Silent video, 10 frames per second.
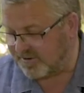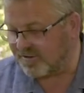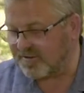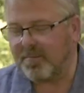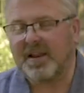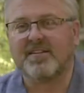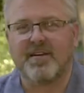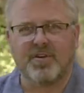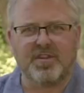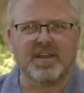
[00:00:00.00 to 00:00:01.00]
to split
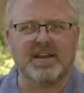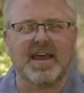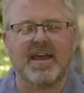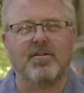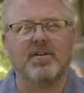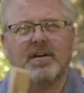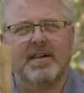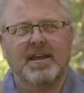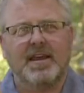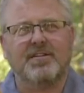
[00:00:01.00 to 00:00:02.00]
everything down
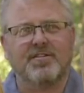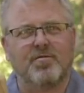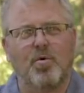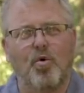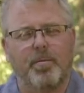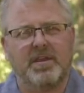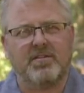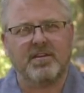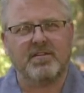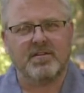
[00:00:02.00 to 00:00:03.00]
into small
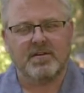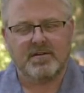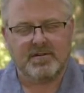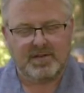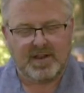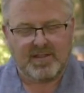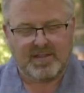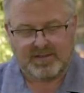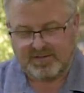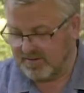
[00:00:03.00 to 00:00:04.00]
pieces like
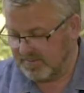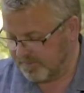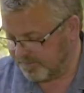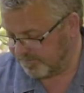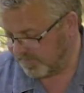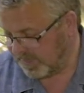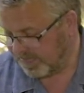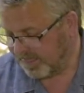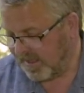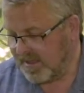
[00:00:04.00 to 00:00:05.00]
this.
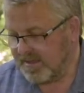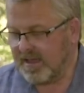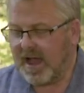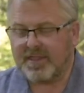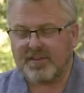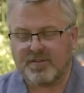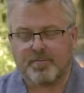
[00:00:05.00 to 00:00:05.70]
And this is